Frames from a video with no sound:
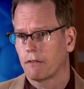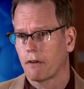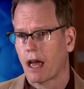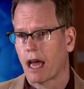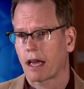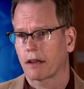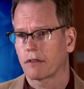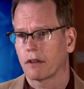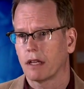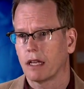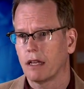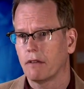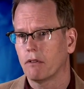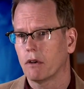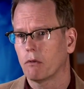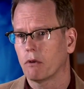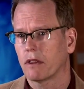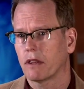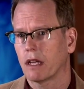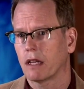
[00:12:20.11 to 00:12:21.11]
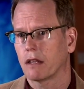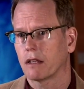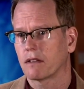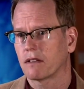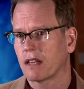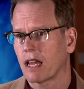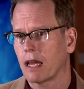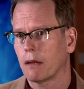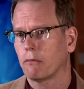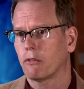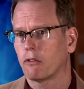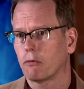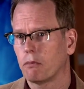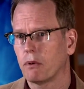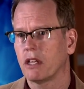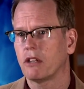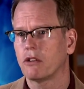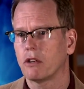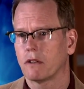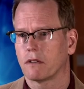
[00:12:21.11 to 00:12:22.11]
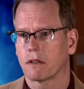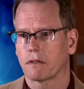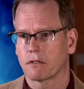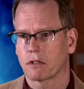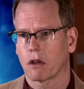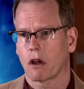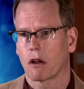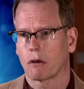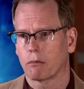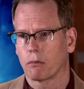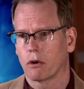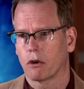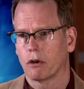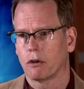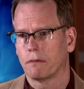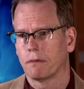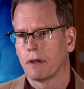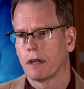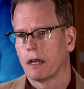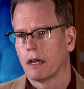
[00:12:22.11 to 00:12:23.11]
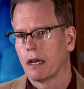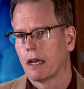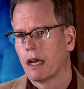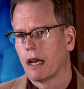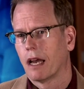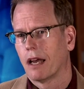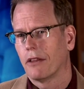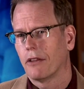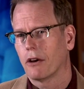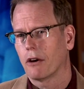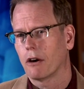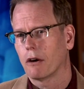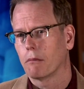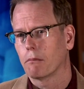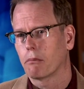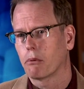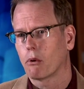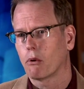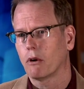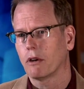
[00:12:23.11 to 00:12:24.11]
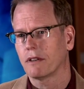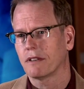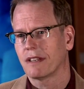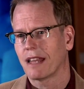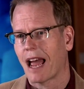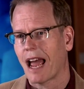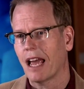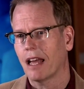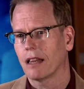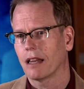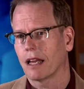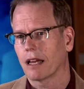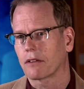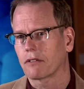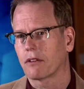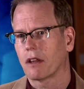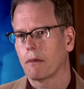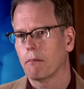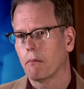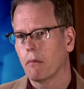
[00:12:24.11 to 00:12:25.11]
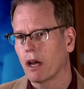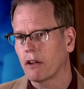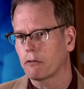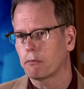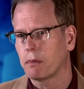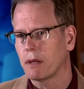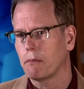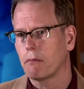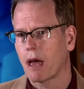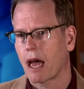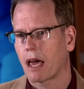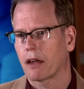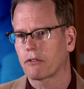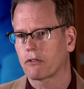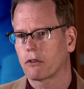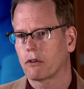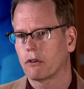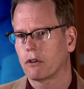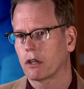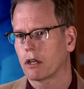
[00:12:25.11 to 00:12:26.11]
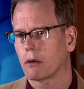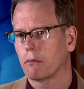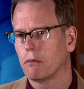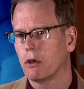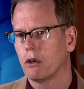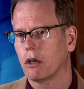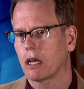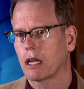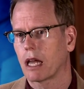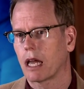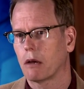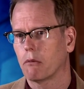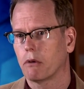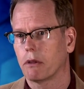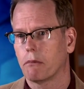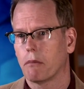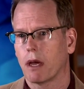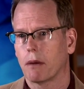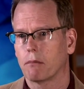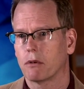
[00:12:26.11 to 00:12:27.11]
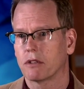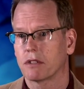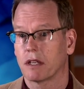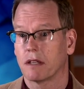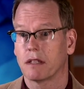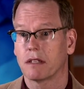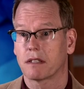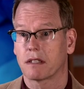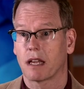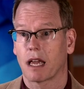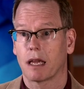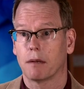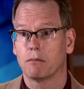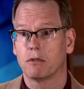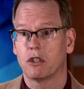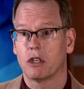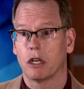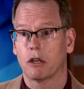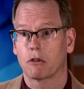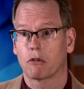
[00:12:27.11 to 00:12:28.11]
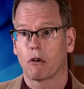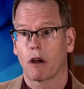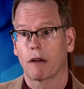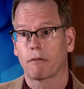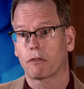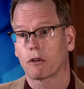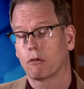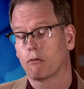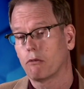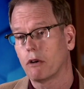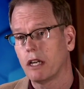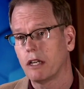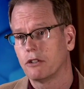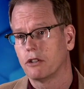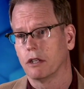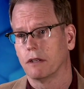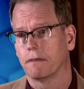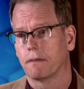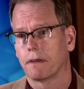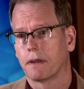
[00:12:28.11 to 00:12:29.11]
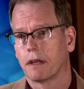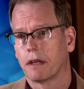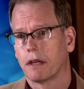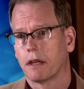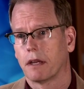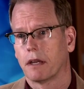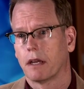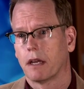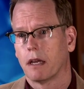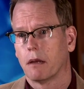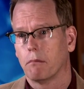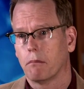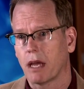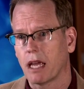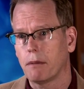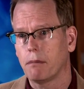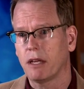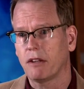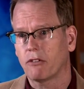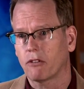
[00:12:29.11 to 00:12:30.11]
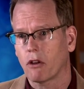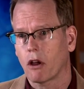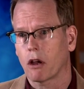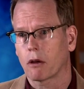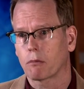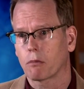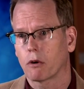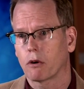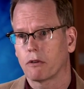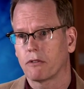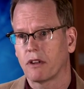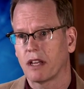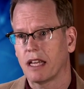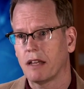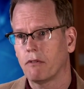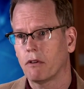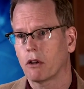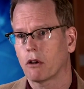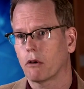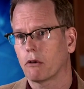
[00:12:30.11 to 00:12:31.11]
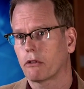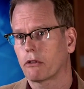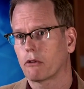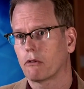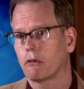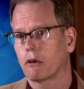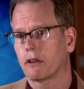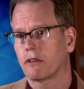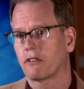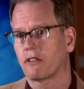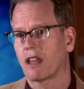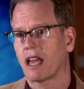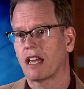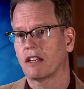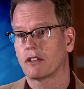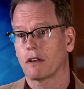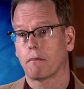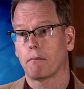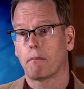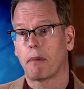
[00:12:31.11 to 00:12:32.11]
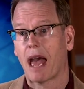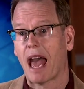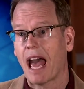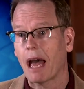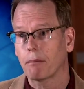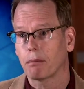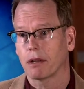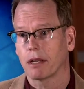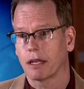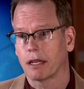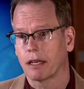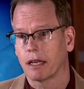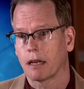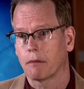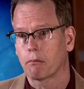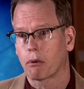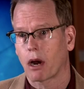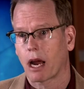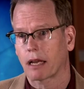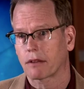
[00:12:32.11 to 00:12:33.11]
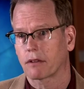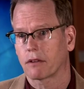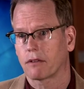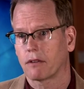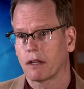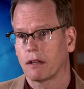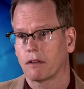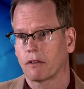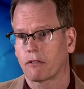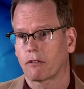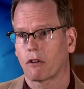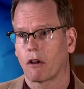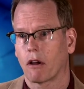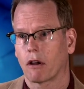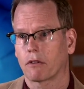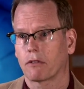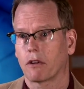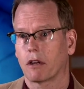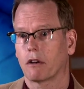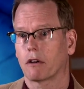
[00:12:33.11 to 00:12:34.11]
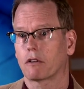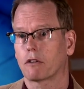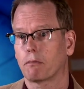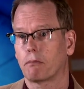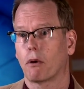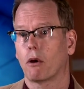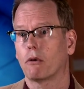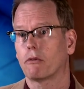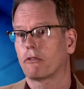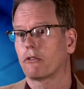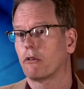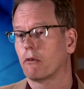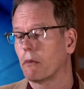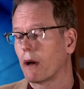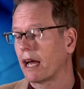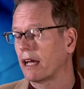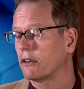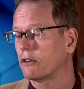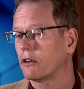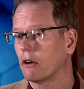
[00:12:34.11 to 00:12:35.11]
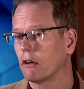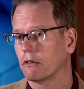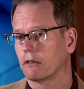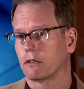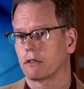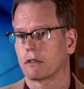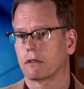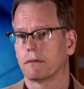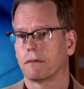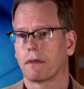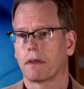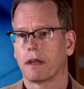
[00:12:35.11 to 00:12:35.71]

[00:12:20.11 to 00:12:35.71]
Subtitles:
fact, even within the same species of songbird, there are important dialects that must be mastered to communicate with members in the same geographical region. Baby songbirds even go through a stage of babbling in practicing the songs they are exposed to by adults.